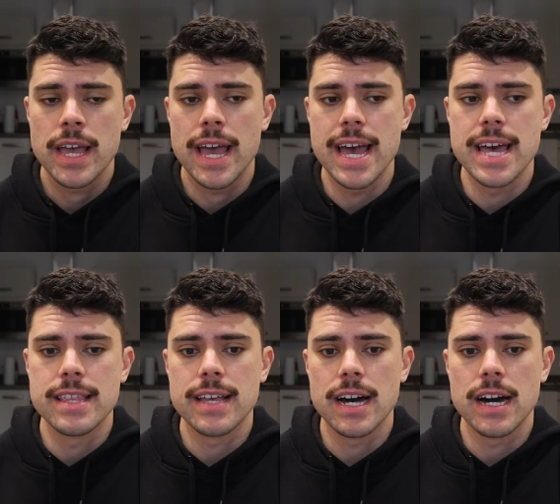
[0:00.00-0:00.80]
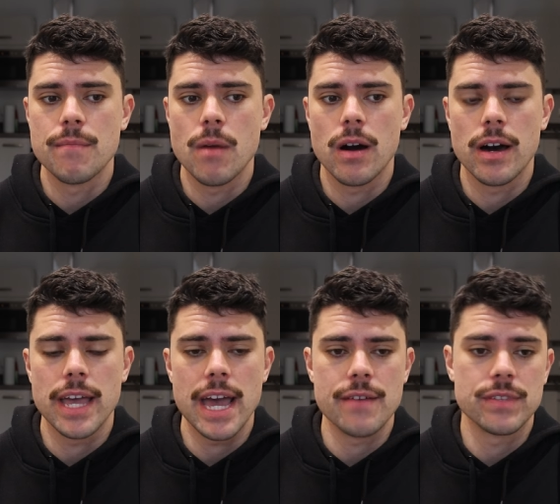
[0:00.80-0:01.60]
and um,
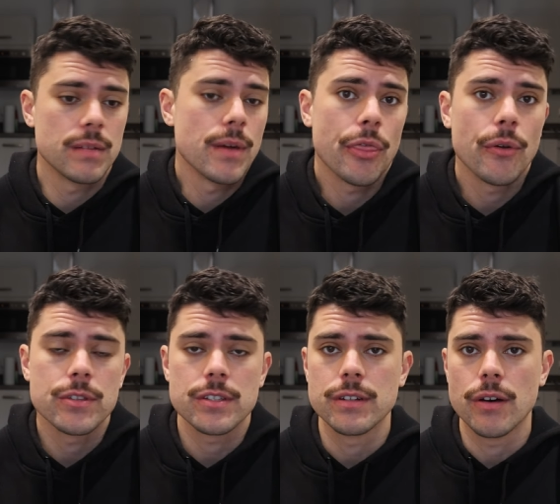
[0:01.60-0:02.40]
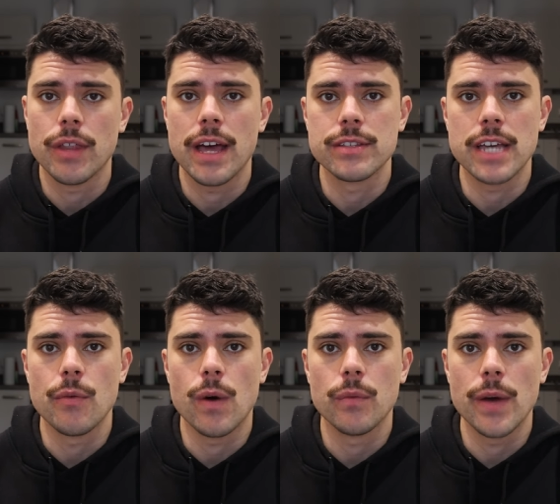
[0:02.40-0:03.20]
I have done my thoughts on, on how
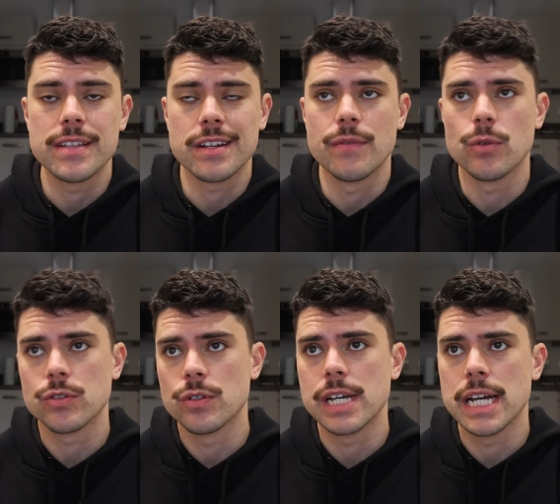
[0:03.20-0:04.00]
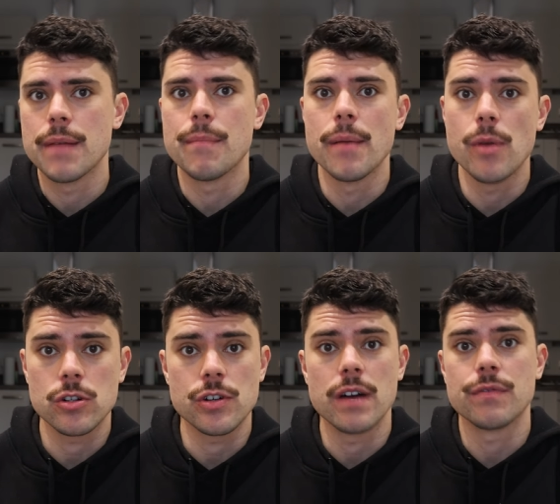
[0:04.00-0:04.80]
day one went, and I've also done my
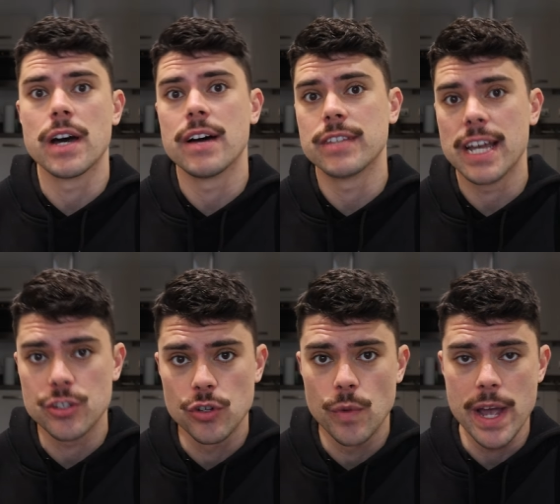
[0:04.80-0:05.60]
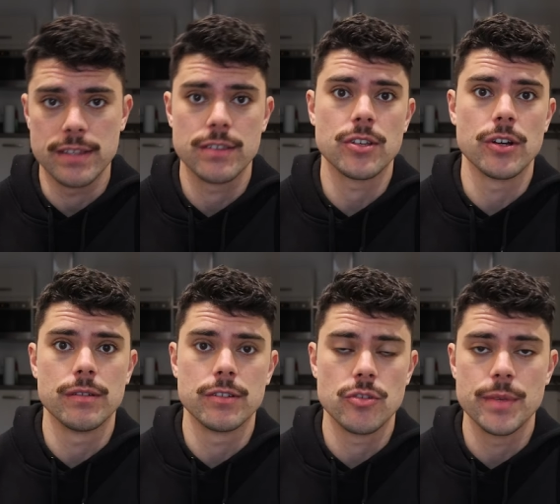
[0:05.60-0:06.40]
mock draft for how day two went.
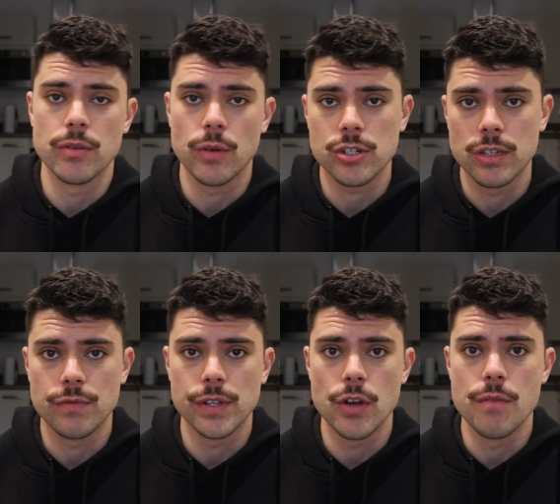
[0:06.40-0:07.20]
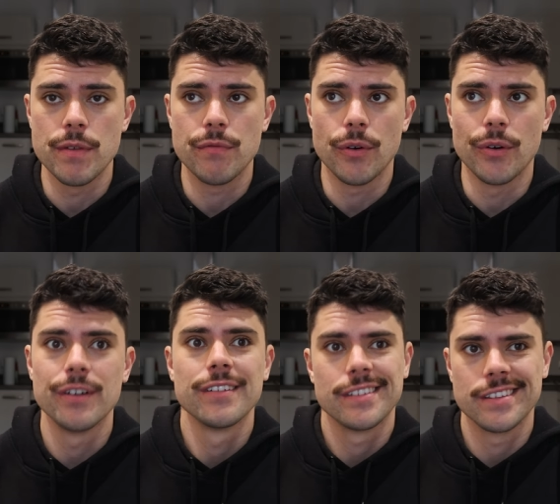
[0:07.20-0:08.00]
So, assuming you're watching this video
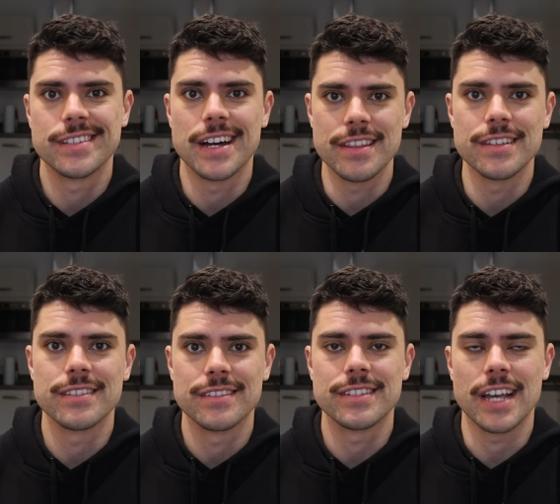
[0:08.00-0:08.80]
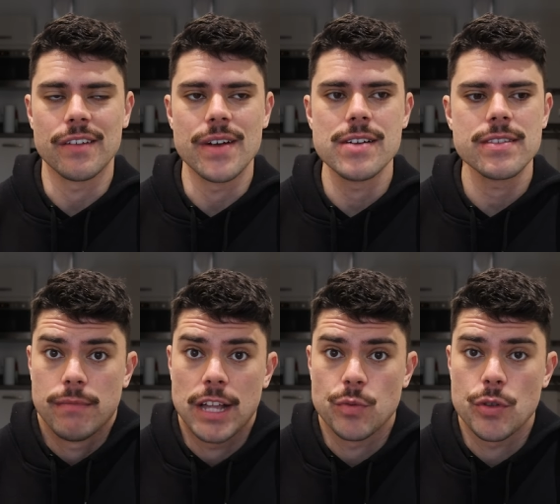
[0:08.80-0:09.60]
before the start of the second round.
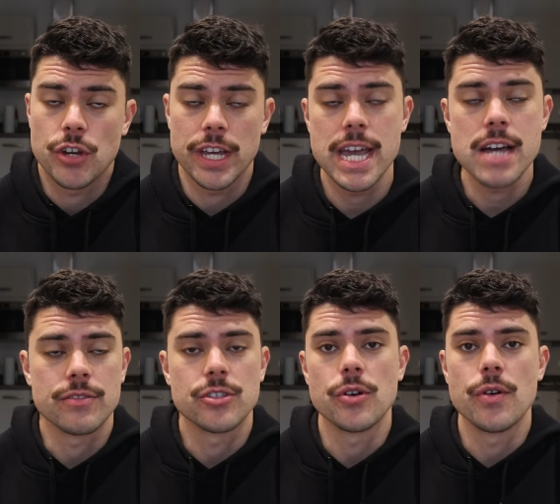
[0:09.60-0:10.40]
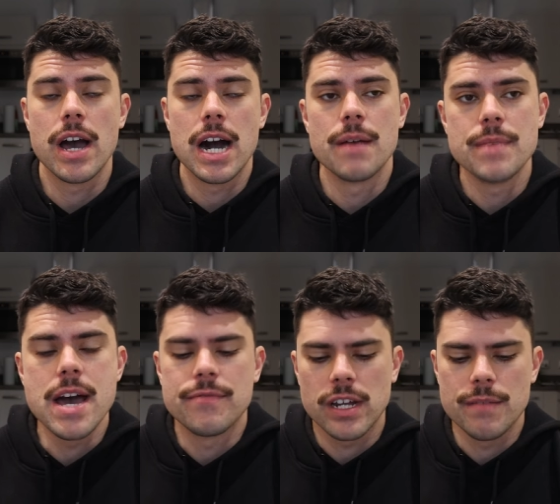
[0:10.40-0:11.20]
That's worth checking out. So um,
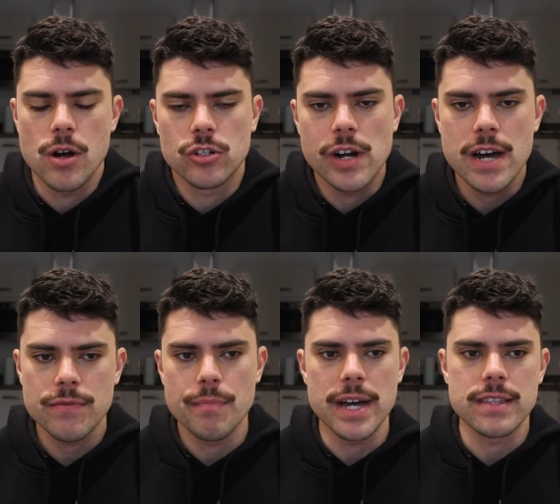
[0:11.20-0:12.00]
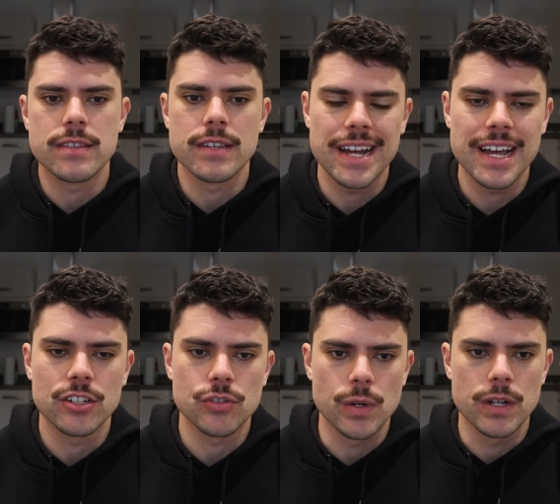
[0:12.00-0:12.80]
yeah, I've done a mock draft, but today
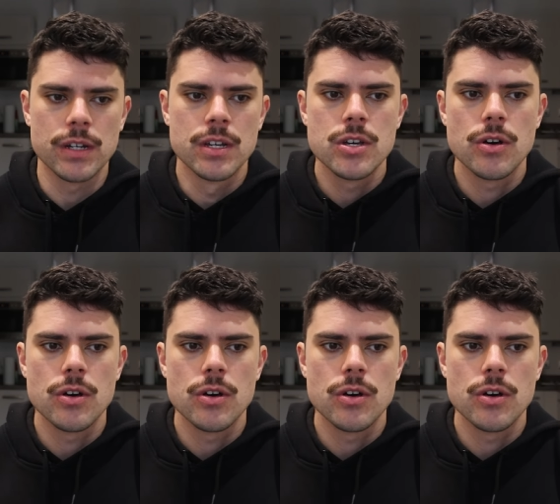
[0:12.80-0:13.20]
I just want to